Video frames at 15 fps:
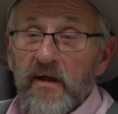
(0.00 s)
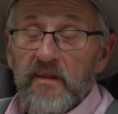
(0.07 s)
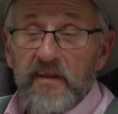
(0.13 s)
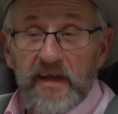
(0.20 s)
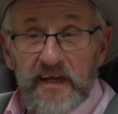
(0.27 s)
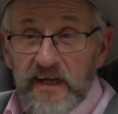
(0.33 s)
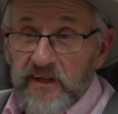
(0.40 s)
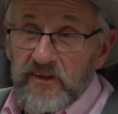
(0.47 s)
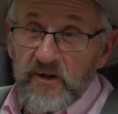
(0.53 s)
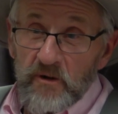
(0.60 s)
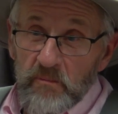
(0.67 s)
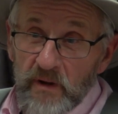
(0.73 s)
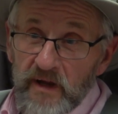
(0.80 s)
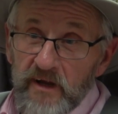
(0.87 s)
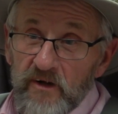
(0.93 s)
They get their
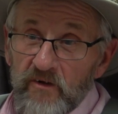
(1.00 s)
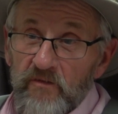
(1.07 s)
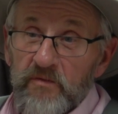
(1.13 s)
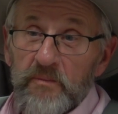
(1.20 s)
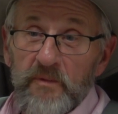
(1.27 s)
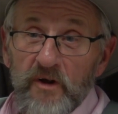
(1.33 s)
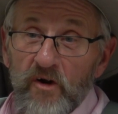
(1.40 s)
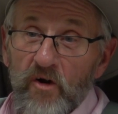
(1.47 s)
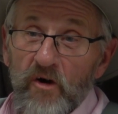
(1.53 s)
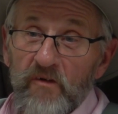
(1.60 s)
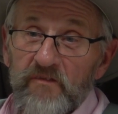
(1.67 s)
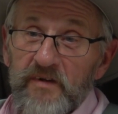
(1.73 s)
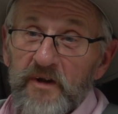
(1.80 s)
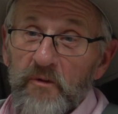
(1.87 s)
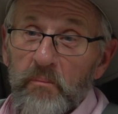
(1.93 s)
mail from the
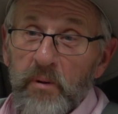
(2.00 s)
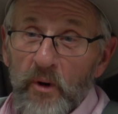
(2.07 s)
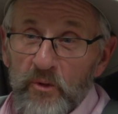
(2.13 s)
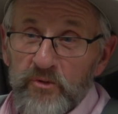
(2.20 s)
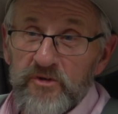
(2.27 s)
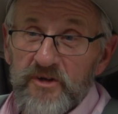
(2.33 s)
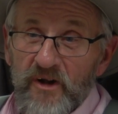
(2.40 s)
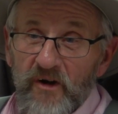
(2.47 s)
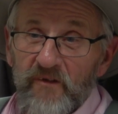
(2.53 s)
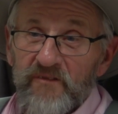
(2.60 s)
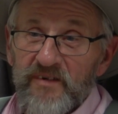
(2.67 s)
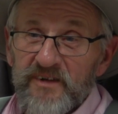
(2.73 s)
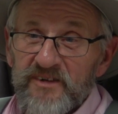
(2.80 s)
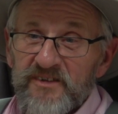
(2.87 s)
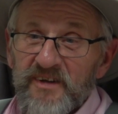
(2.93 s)
Garfield post
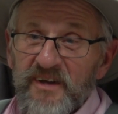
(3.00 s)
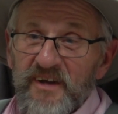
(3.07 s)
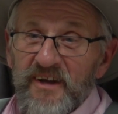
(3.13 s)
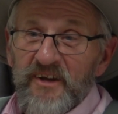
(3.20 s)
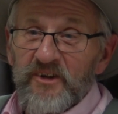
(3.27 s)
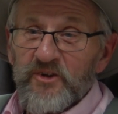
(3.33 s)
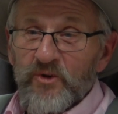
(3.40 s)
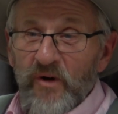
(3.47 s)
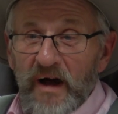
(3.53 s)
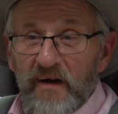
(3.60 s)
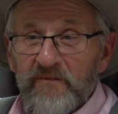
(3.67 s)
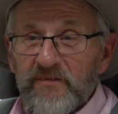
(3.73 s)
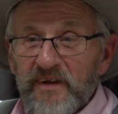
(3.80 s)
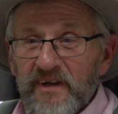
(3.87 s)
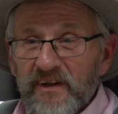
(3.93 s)
office. So
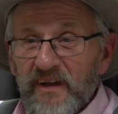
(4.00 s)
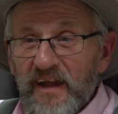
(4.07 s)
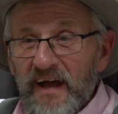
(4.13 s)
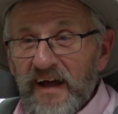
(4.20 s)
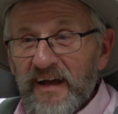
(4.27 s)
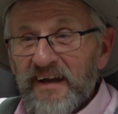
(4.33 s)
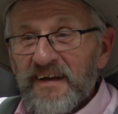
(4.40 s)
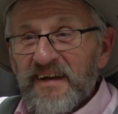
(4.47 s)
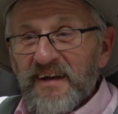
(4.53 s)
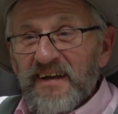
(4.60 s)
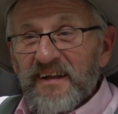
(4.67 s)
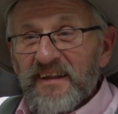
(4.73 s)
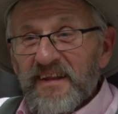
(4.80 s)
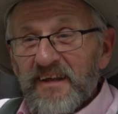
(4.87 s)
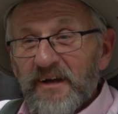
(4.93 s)
I feel like
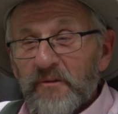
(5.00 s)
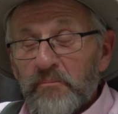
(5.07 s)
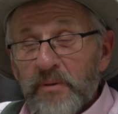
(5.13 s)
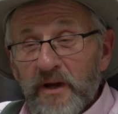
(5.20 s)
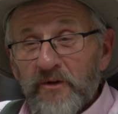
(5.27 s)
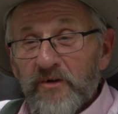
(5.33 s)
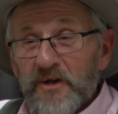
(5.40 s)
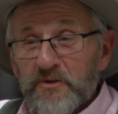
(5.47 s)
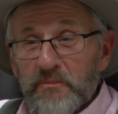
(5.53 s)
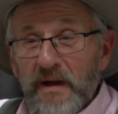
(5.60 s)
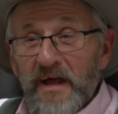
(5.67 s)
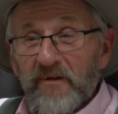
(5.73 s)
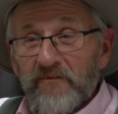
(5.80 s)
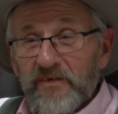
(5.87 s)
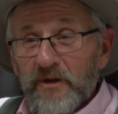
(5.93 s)
the Pea Ridge
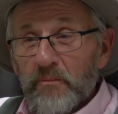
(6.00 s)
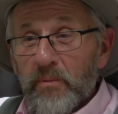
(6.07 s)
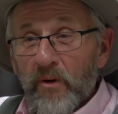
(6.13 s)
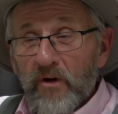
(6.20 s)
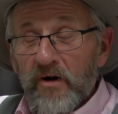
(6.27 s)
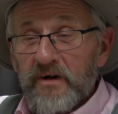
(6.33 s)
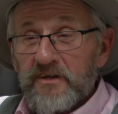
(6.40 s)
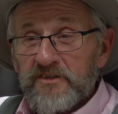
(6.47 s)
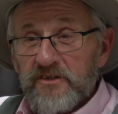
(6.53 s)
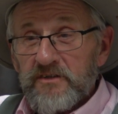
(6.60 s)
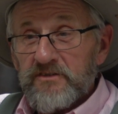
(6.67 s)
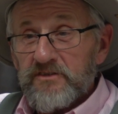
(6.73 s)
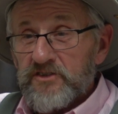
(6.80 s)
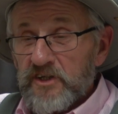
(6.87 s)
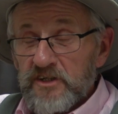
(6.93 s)
Battlefield Park
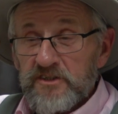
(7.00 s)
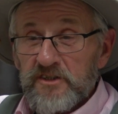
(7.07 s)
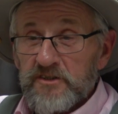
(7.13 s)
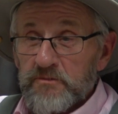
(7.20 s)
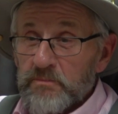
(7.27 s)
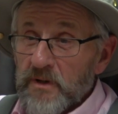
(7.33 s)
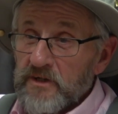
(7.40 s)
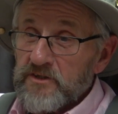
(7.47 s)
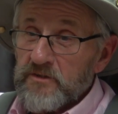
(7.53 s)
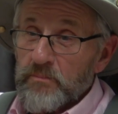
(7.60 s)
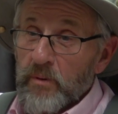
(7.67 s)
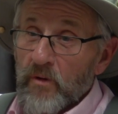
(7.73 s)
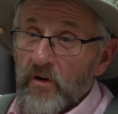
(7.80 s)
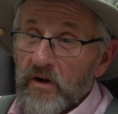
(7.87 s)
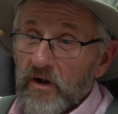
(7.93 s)
is just as much
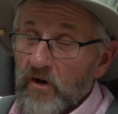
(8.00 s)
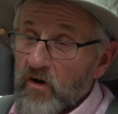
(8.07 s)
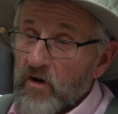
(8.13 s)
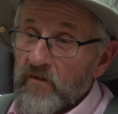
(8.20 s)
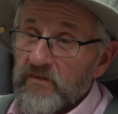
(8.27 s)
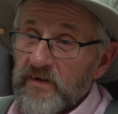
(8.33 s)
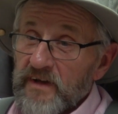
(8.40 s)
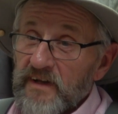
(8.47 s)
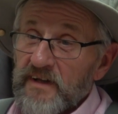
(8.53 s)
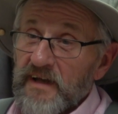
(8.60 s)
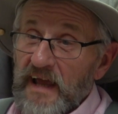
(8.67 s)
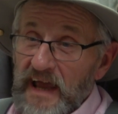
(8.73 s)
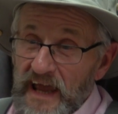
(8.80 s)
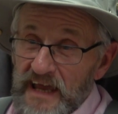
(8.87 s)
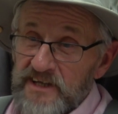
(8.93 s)
part of Garfield
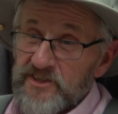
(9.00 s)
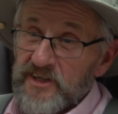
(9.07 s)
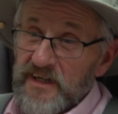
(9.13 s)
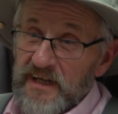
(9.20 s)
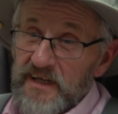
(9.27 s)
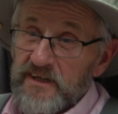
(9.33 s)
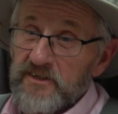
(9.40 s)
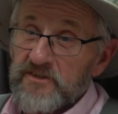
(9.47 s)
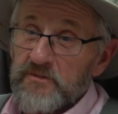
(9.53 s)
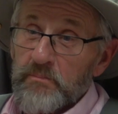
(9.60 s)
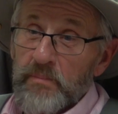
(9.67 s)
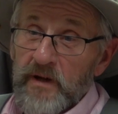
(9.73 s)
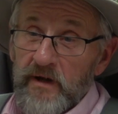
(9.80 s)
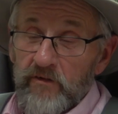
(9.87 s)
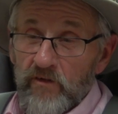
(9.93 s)
as it is
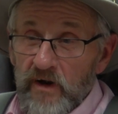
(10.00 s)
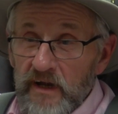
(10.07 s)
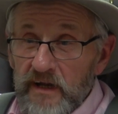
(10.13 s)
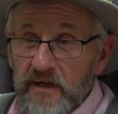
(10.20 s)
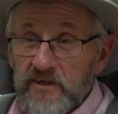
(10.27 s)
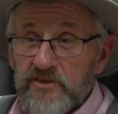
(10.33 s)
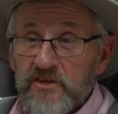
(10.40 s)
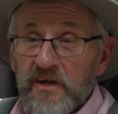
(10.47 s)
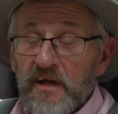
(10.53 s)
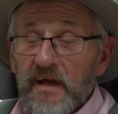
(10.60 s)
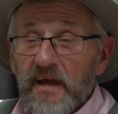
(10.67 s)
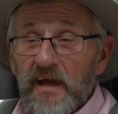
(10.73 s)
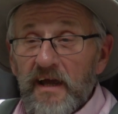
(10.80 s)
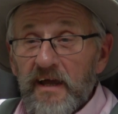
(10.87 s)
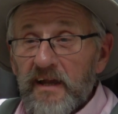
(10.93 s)
Pea Ridge.
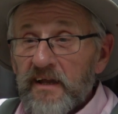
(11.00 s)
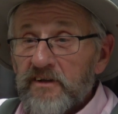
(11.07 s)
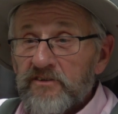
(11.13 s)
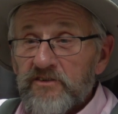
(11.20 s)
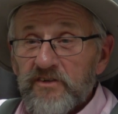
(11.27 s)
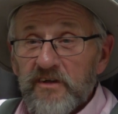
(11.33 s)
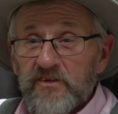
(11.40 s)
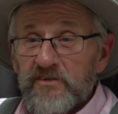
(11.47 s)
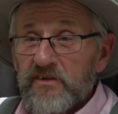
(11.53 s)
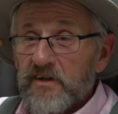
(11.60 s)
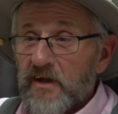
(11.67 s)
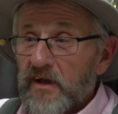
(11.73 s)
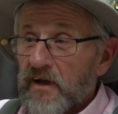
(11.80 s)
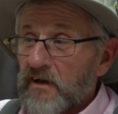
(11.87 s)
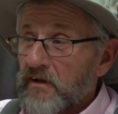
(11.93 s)
And it's just
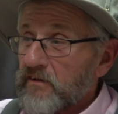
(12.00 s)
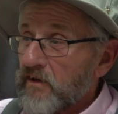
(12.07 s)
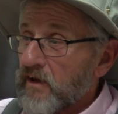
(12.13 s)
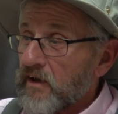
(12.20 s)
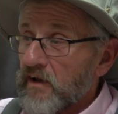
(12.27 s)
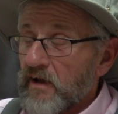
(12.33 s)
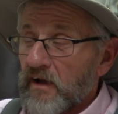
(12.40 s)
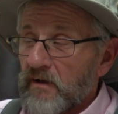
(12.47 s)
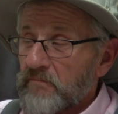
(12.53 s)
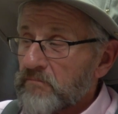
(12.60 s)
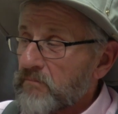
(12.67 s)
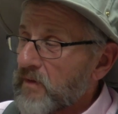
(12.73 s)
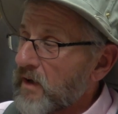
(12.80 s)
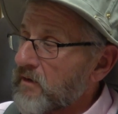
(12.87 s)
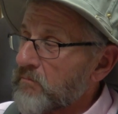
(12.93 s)
a
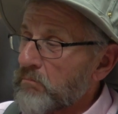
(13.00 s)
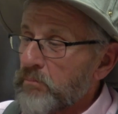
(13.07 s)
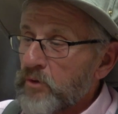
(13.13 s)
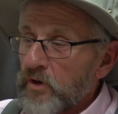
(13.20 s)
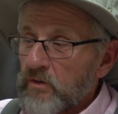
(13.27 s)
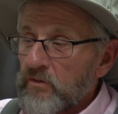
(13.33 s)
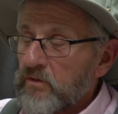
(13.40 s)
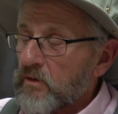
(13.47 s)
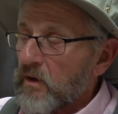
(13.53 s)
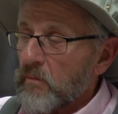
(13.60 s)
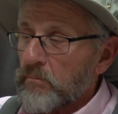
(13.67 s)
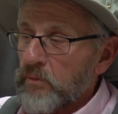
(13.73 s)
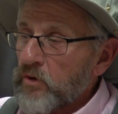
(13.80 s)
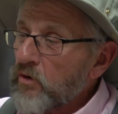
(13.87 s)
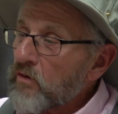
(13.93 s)

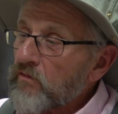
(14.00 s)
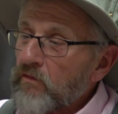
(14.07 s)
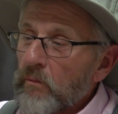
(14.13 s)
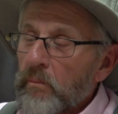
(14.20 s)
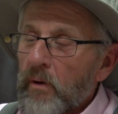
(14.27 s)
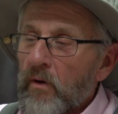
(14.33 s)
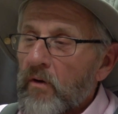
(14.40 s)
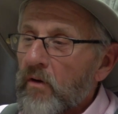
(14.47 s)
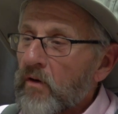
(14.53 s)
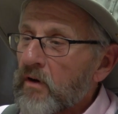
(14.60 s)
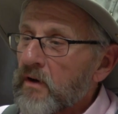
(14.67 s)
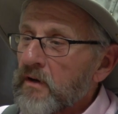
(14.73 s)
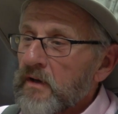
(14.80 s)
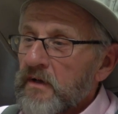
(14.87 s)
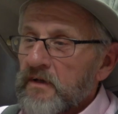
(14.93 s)
beautiful
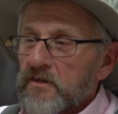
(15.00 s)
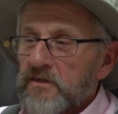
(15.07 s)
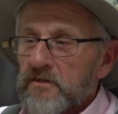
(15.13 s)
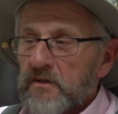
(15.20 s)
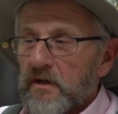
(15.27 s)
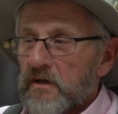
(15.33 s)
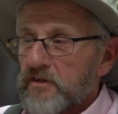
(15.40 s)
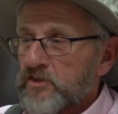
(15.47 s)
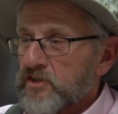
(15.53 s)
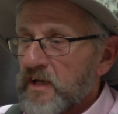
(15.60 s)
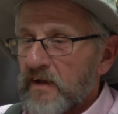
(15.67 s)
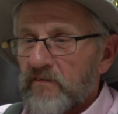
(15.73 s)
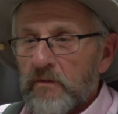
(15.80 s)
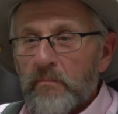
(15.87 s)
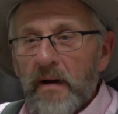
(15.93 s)
park,
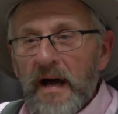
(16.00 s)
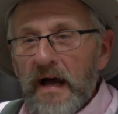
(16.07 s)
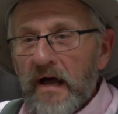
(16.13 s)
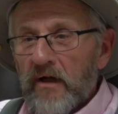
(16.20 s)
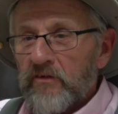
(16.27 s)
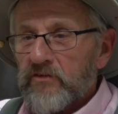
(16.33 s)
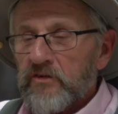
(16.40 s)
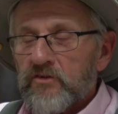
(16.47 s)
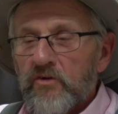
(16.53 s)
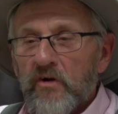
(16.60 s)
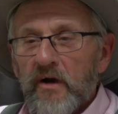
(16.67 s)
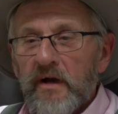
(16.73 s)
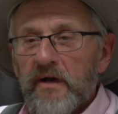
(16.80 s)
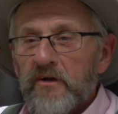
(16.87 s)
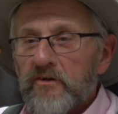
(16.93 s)
7 miles of
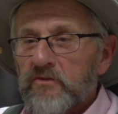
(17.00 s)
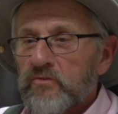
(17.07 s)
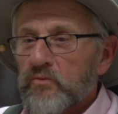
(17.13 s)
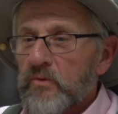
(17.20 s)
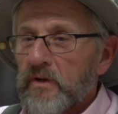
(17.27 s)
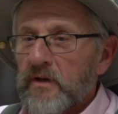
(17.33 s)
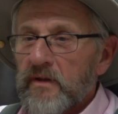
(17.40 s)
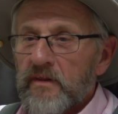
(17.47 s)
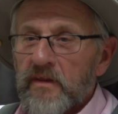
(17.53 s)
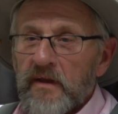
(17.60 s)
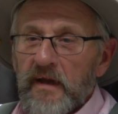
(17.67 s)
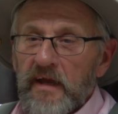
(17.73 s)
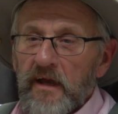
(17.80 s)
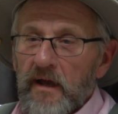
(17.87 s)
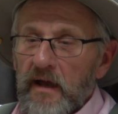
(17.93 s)
trails with
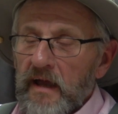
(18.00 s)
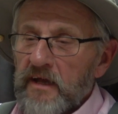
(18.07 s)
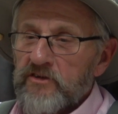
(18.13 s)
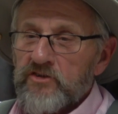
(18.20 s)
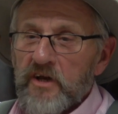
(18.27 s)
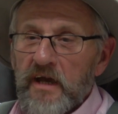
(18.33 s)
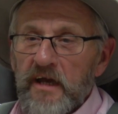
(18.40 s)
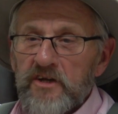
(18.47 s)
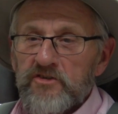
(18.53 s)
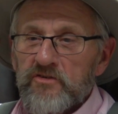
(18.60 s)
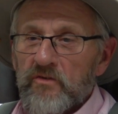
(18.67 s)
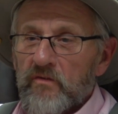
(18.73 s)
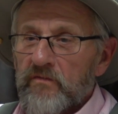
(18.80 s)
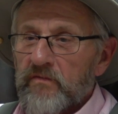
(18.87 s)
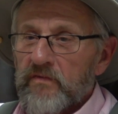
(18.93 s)

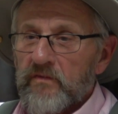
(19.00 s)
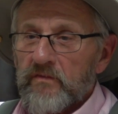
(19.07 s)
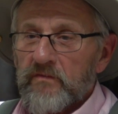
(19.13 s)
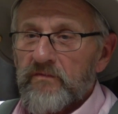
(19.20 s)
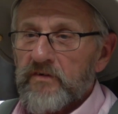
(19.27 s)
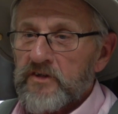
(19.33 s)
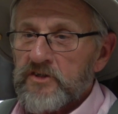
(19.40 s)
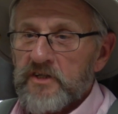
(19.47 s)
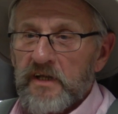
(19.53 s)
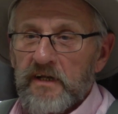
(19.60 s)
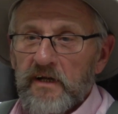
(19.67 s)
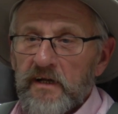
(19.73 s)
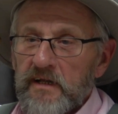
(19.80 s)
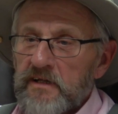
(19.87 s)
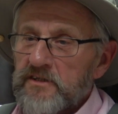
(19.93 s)
educational
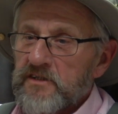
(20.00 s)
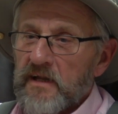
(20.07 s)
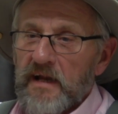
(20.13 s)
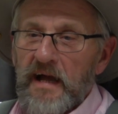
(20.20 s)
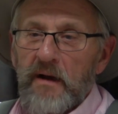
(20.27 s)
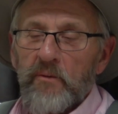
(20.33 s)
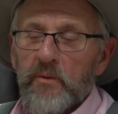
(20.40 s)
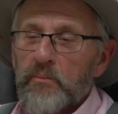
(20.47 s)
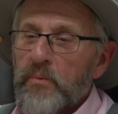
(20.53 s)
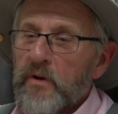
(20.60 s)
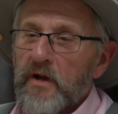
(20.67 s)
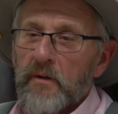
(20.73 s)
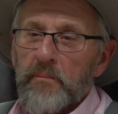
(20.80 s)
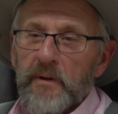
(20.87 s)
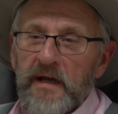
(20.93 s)
facilities that I would
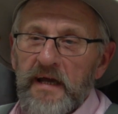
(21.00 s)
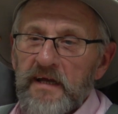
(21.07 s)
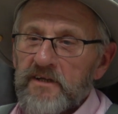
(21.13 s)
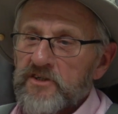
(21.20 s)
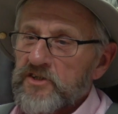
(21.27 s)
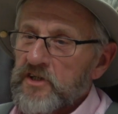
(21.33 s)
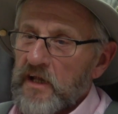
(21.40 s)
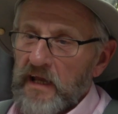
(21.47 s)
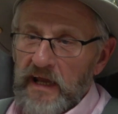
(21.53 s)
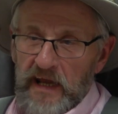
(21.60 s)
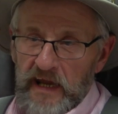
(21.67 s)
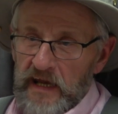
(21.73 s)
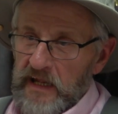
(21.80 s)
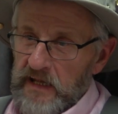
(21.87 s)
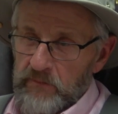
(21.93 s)
put up against
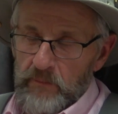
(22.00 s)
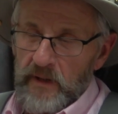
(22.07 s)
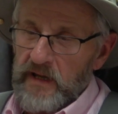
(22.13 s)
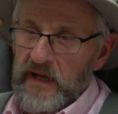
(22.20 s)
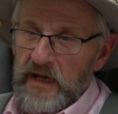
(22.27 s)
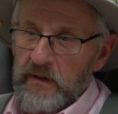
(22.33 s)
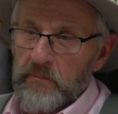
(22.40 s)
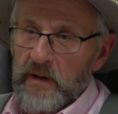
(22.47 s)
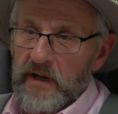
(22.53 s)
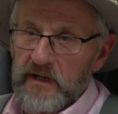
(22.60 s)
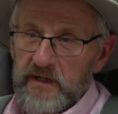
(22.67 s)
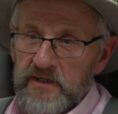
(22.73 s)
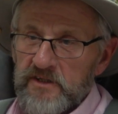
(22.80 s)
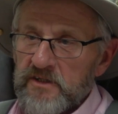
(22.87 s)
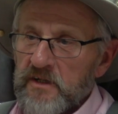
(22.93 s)

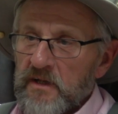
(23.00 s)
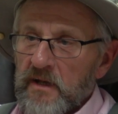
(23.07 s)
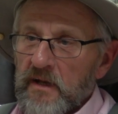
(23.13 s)
anybody's.